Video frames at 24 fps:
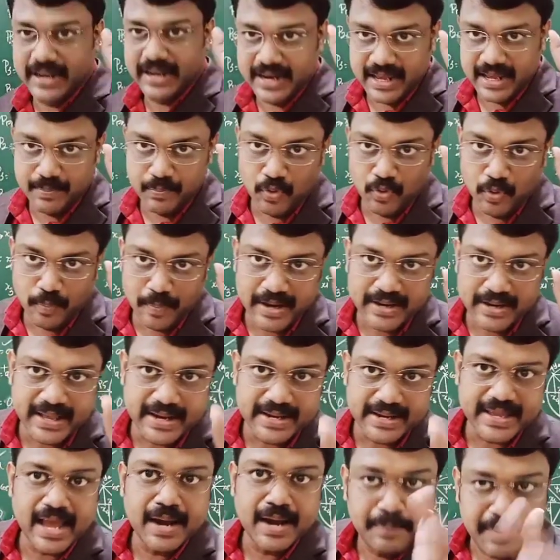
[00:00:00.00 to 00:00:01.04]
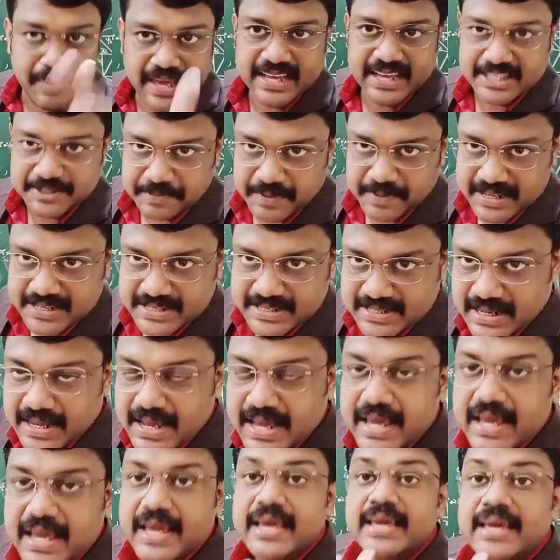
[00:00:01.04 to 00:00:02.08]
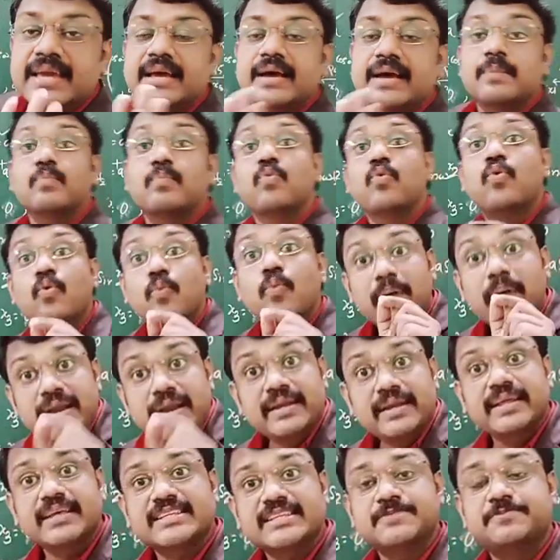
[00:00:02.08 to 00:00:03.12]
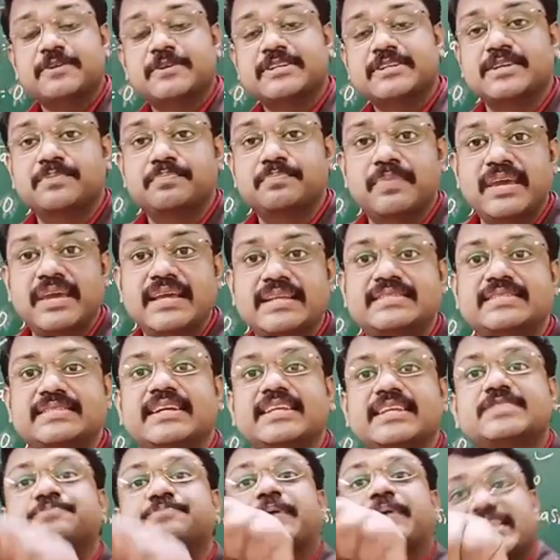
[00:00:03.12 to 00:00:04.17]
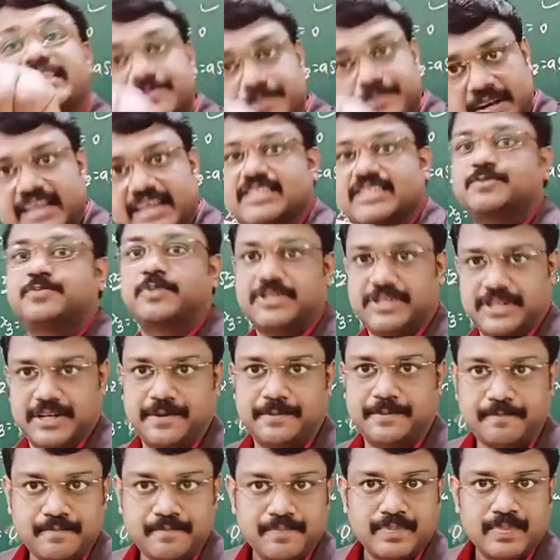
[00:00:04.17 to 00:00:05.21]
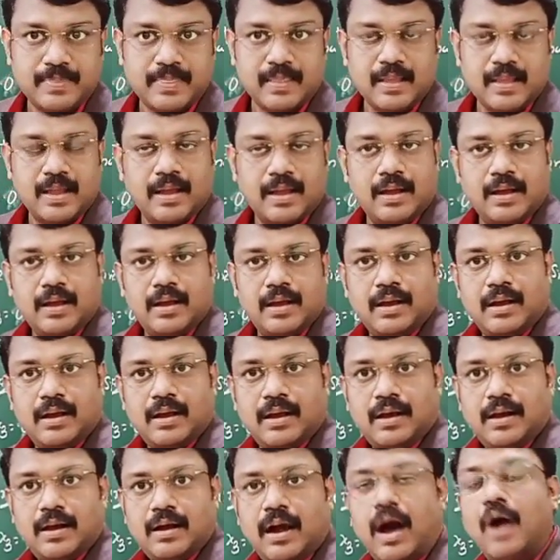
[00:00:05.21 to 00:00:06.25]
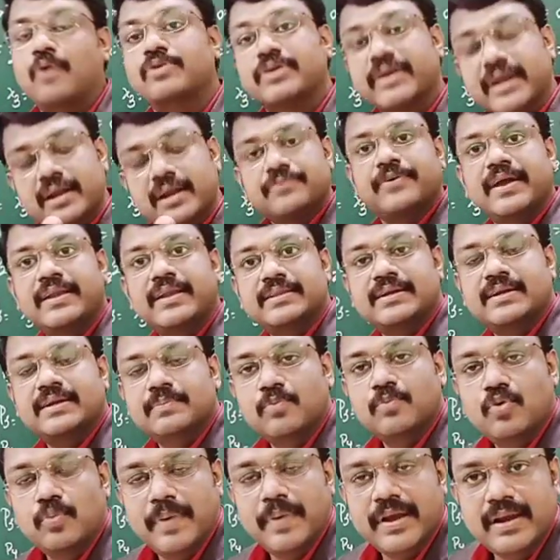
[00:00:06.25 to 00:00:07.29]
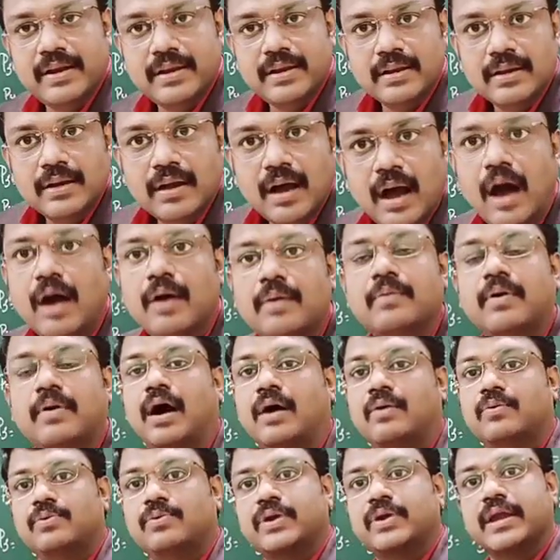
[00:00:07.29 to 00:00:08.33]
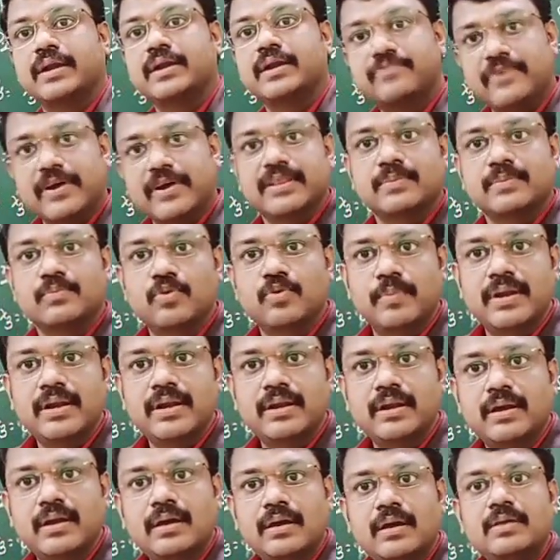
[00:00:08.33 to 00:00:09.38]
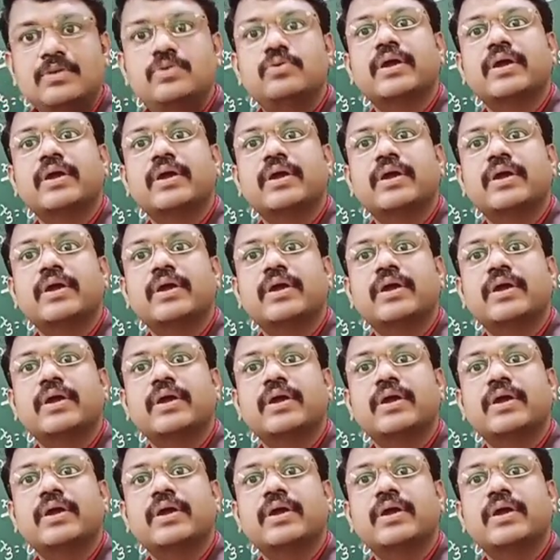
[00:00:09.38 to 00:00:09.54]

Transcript: Any movement that can be expressed, movement expression means displacement expression. How you can define that movement? How you can define the movement?